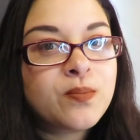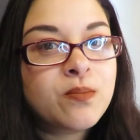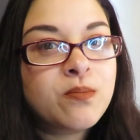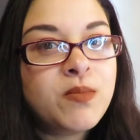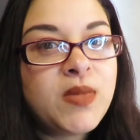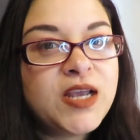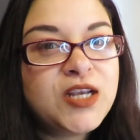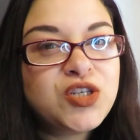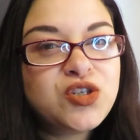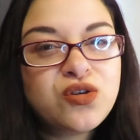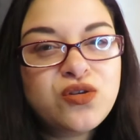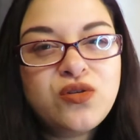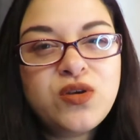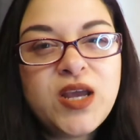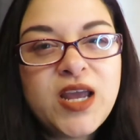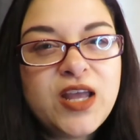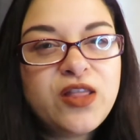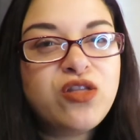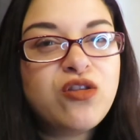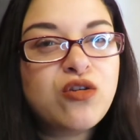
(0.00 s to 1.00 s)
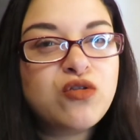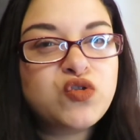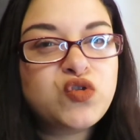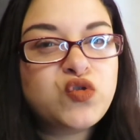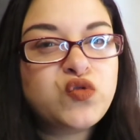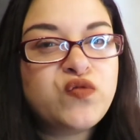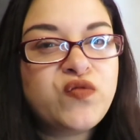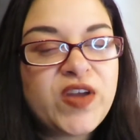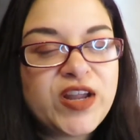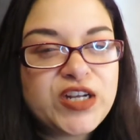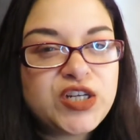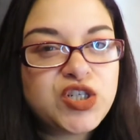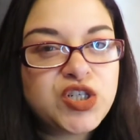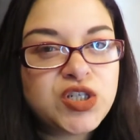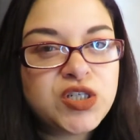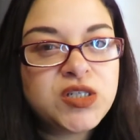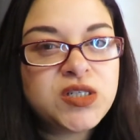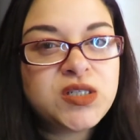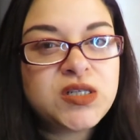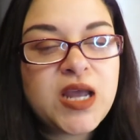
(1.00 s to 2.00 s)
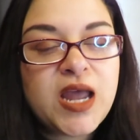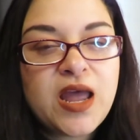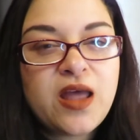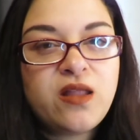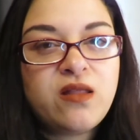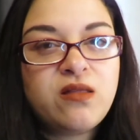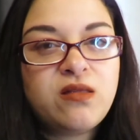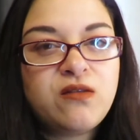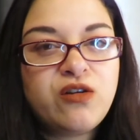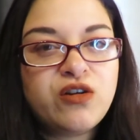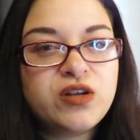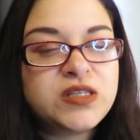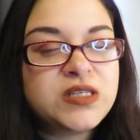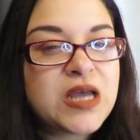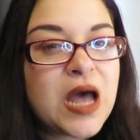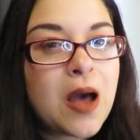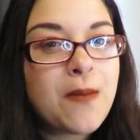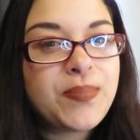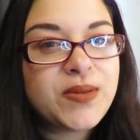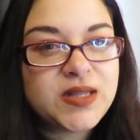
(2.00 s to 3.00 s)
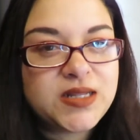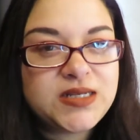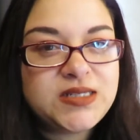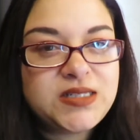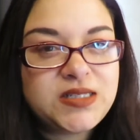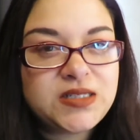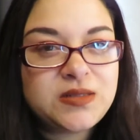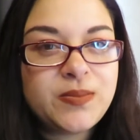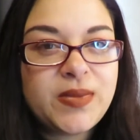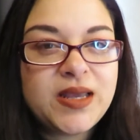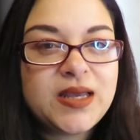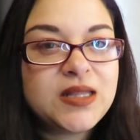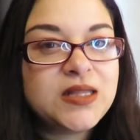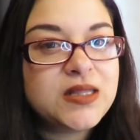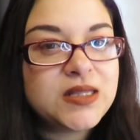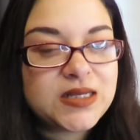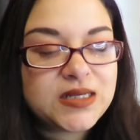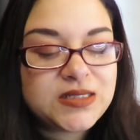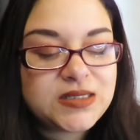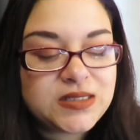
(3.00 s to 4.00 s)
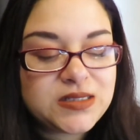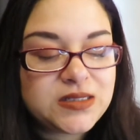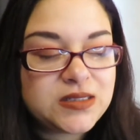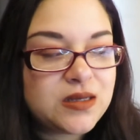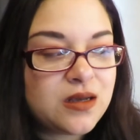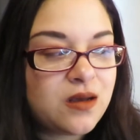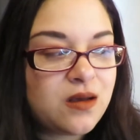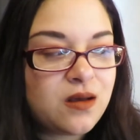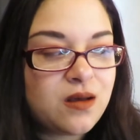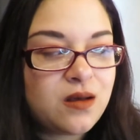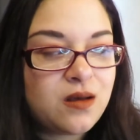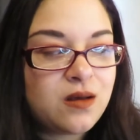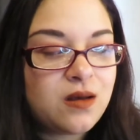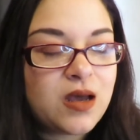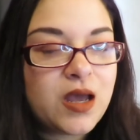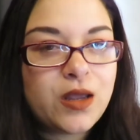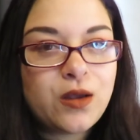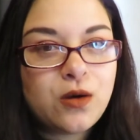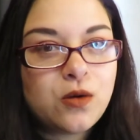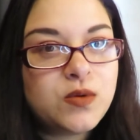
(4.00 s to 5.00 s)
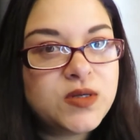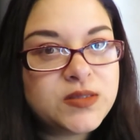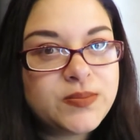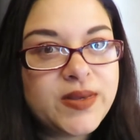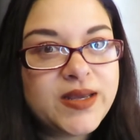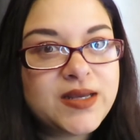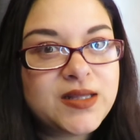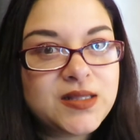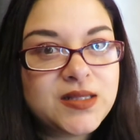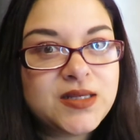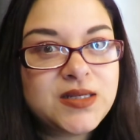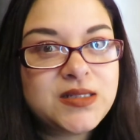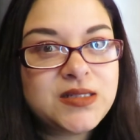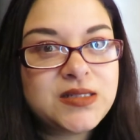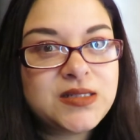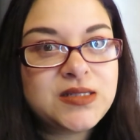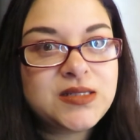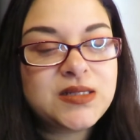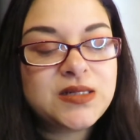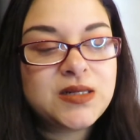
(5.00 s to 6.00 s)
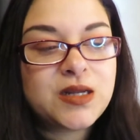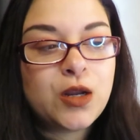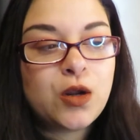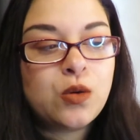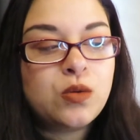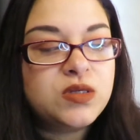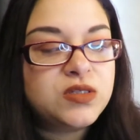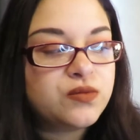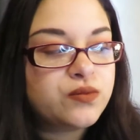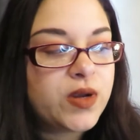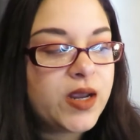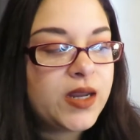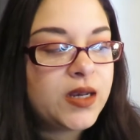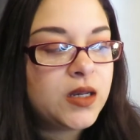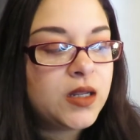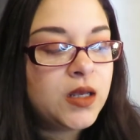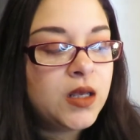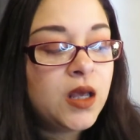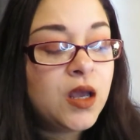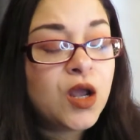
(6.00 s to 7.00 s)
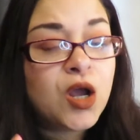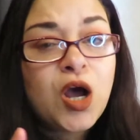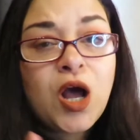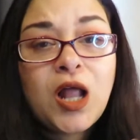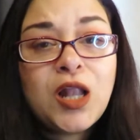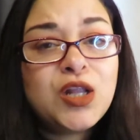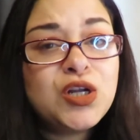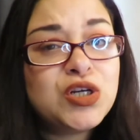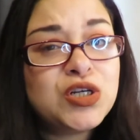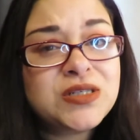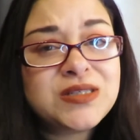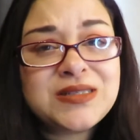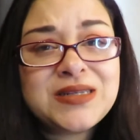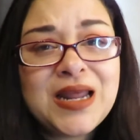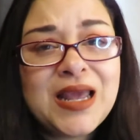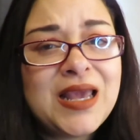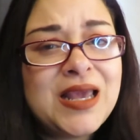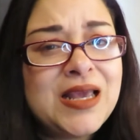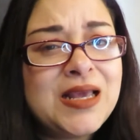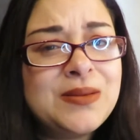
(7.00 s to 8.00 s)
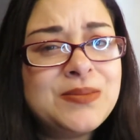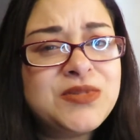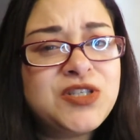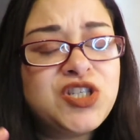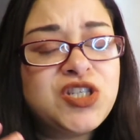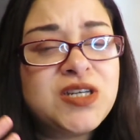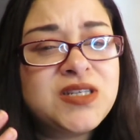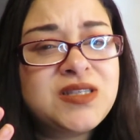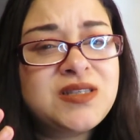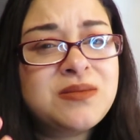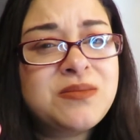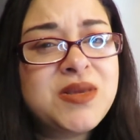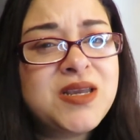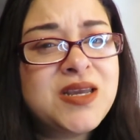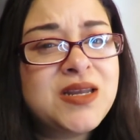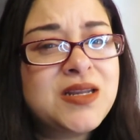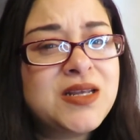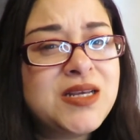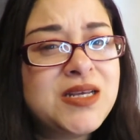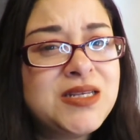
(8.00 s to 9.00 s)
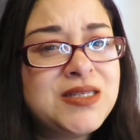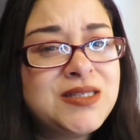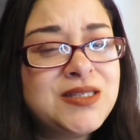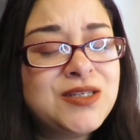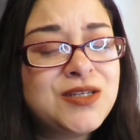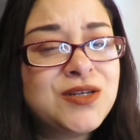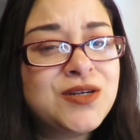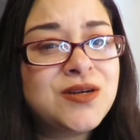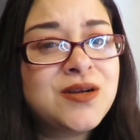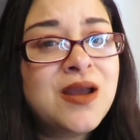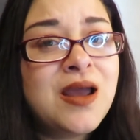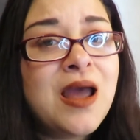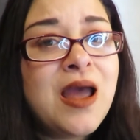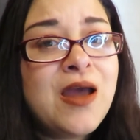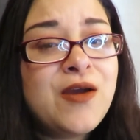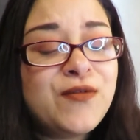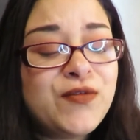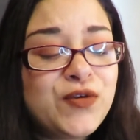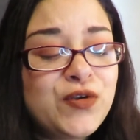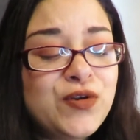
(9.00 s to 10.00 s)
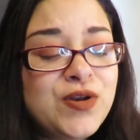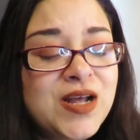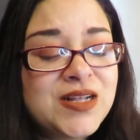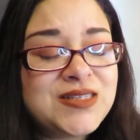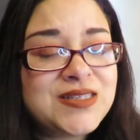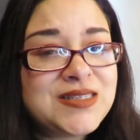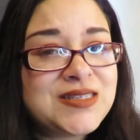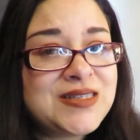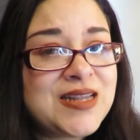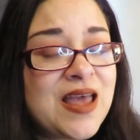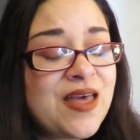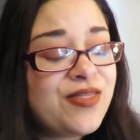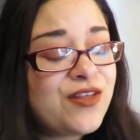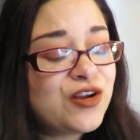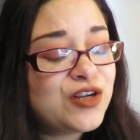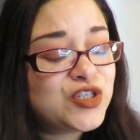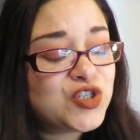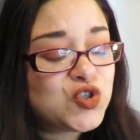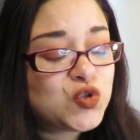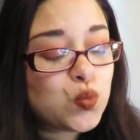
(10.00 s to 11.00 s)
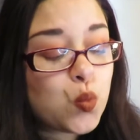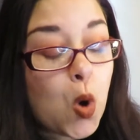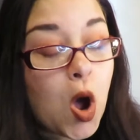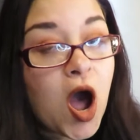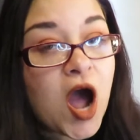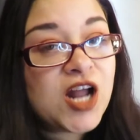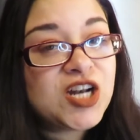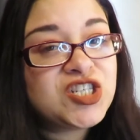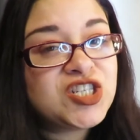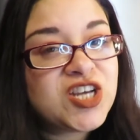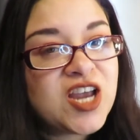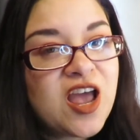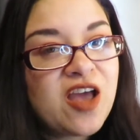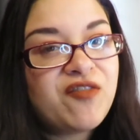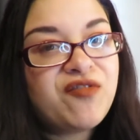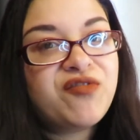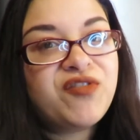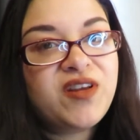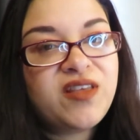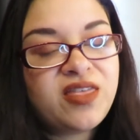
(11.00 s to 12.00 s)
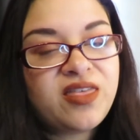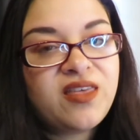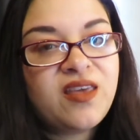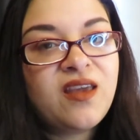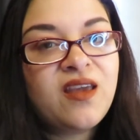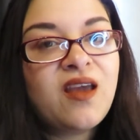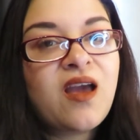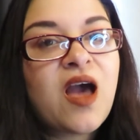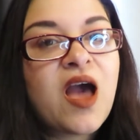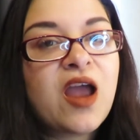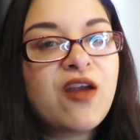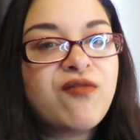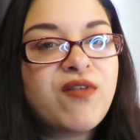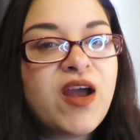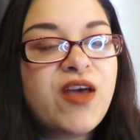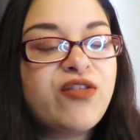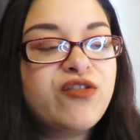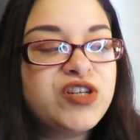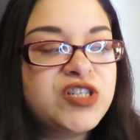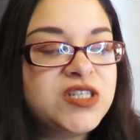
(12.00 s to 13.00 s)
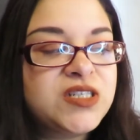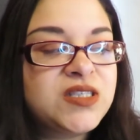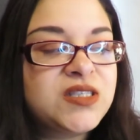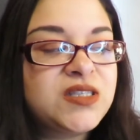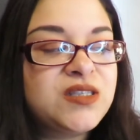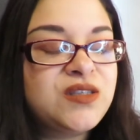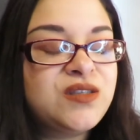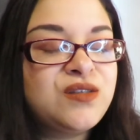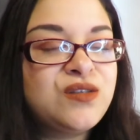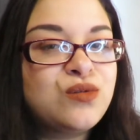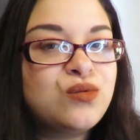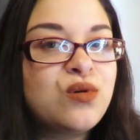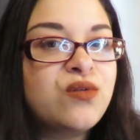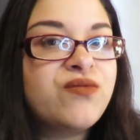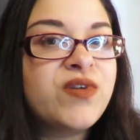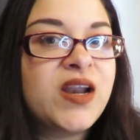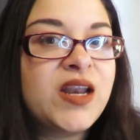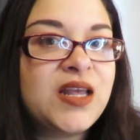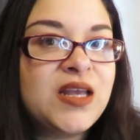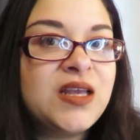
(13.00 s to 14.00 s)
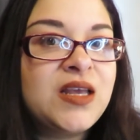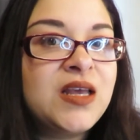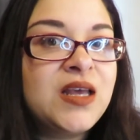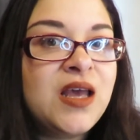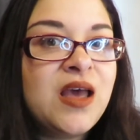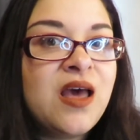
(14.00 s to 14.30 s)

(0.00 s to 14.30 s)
make sure you hit those vendors and your top list. Make a list. Uh, I always make a list and I always write colors, names, just to make it easier for you not to stand there and swatch everything, I'd rather just do already